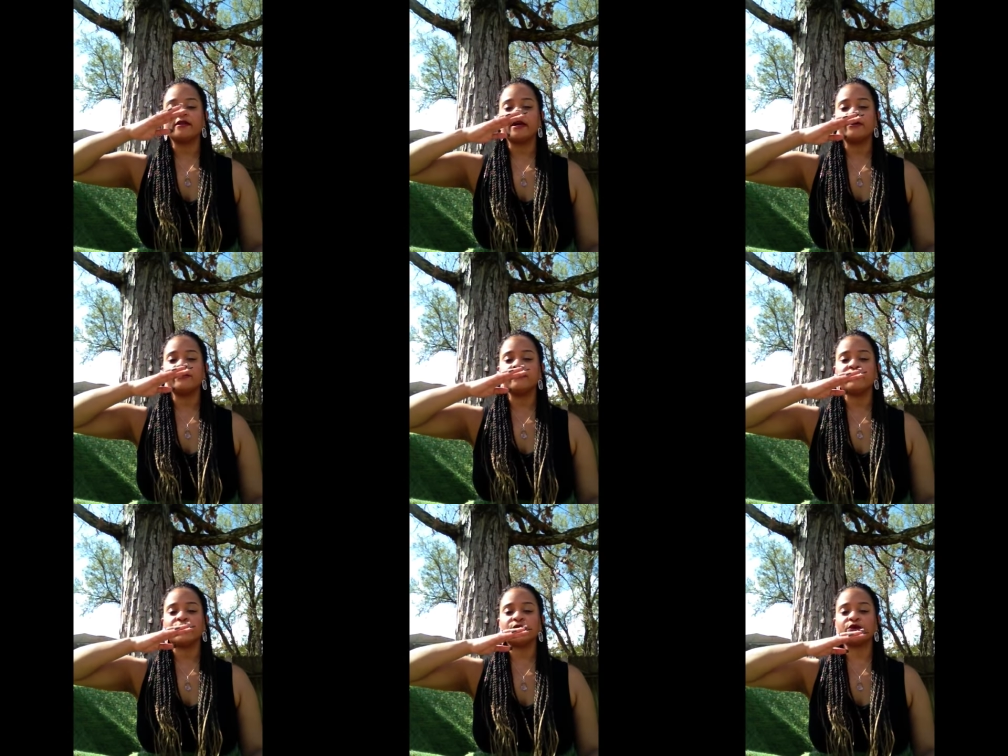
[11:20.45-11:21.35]
that
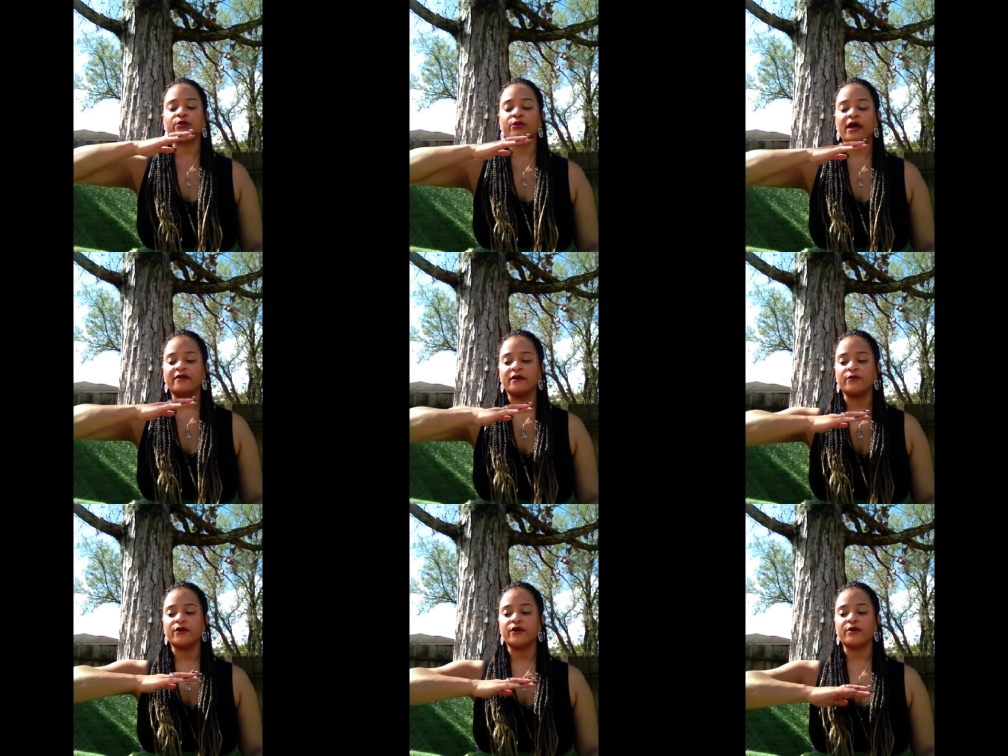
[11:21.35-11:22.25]
universal breath,
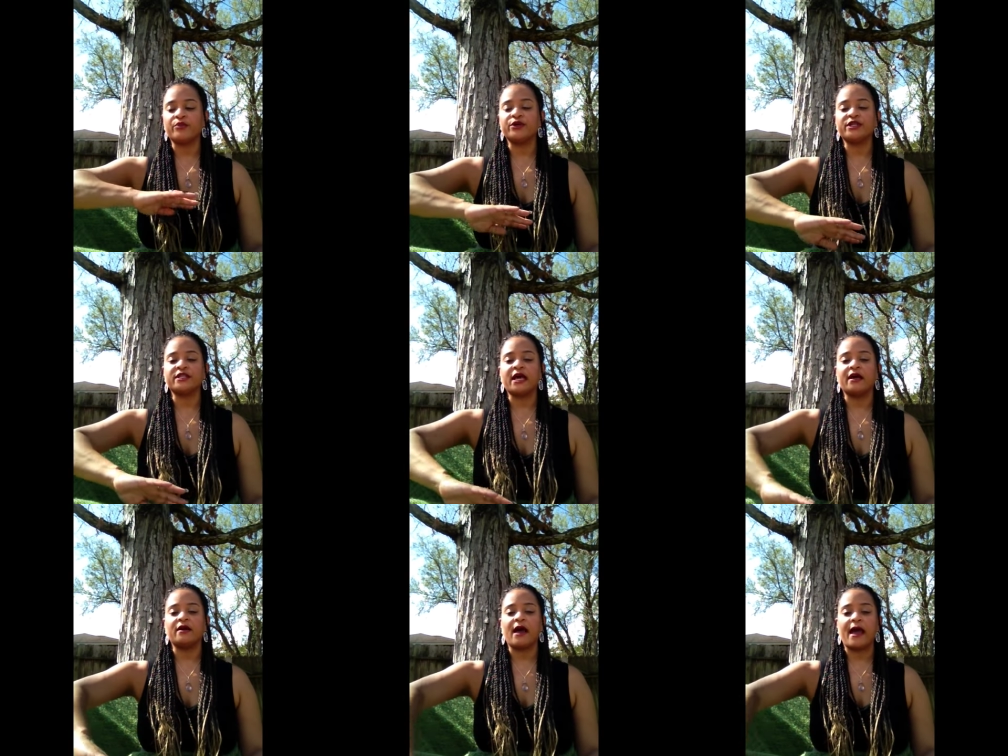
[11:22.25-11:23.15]
and we're going to push
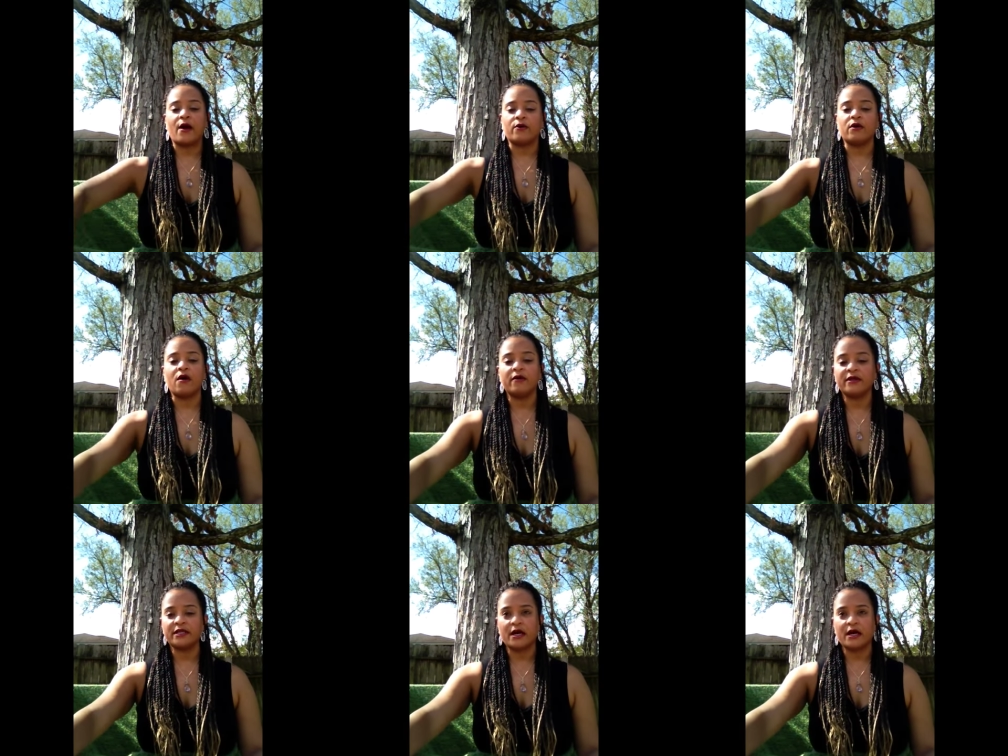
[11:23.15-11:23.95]
that out. All the